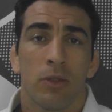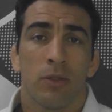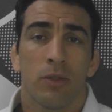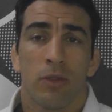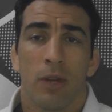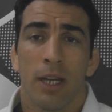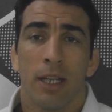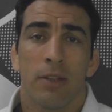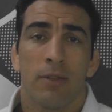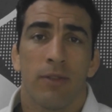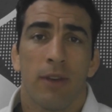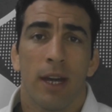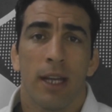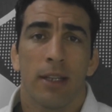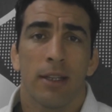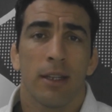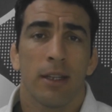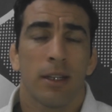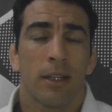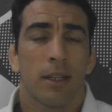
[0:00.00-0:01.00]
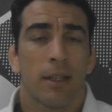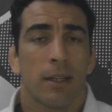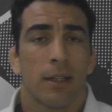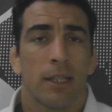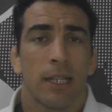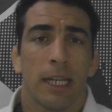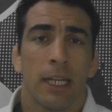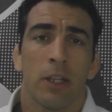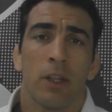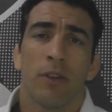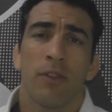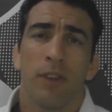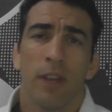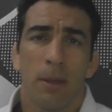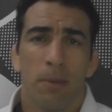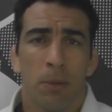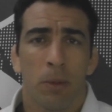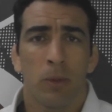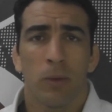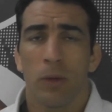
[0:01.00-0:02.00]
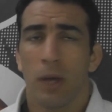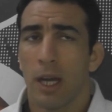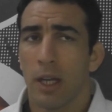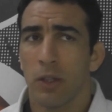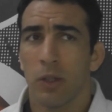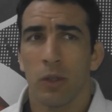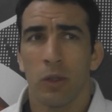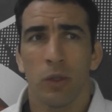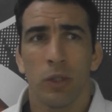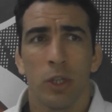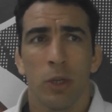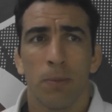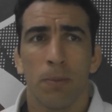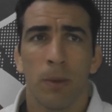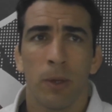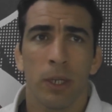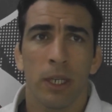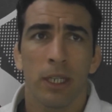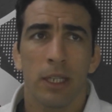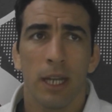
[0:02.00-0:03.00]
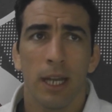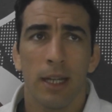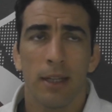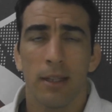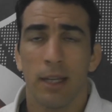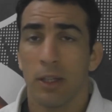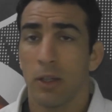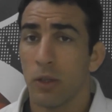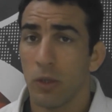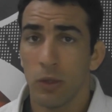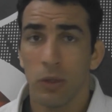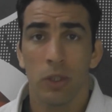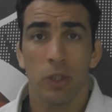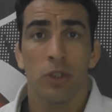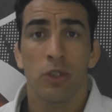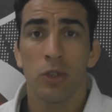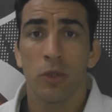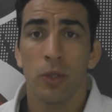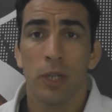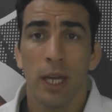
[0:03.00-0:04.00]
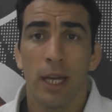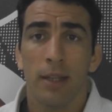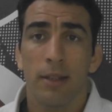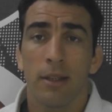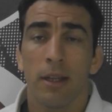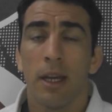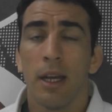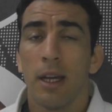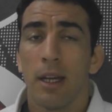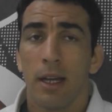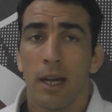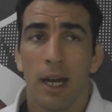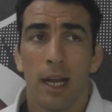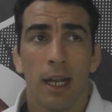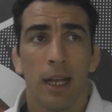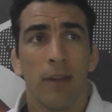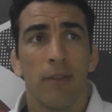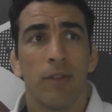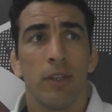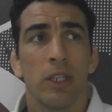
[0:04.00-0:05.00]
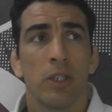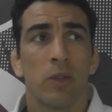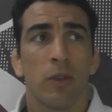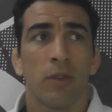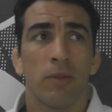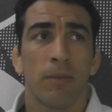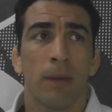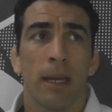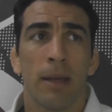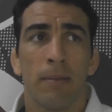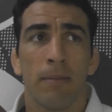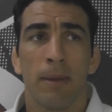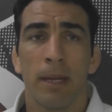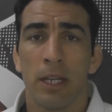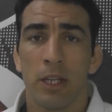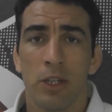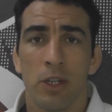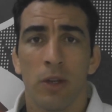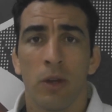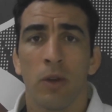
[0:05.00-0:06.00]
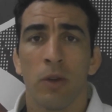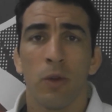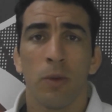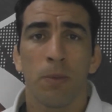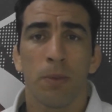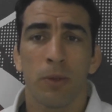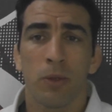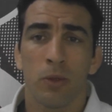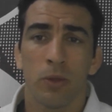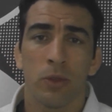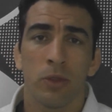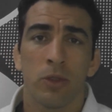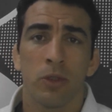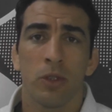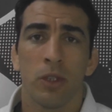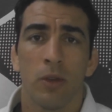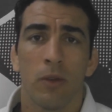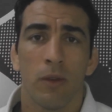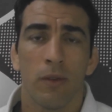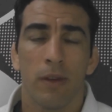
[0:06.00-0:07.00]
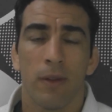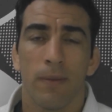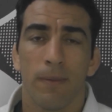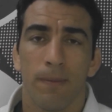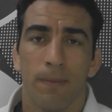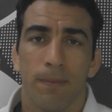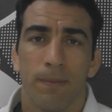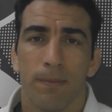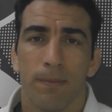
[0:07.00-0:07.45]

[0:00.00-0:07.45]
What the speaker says: to try to fight in the end of April. I don't know the opponent yet. I don't know the show yet. I leave this with my managing group to deal with it.